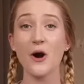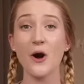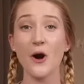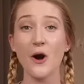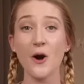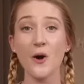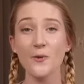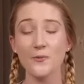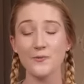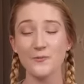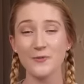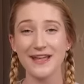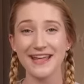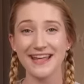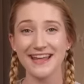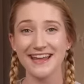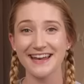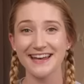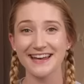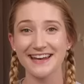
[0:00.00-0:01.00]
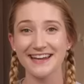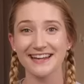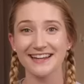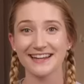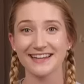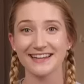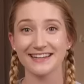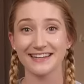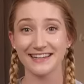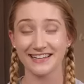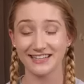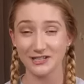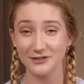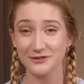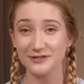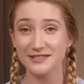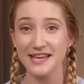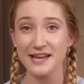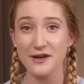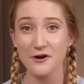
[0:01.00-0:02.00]
Open. Can you
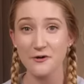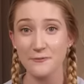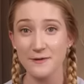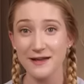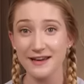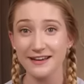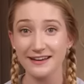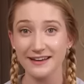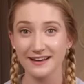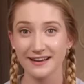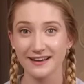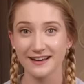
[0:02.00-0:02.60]
say open?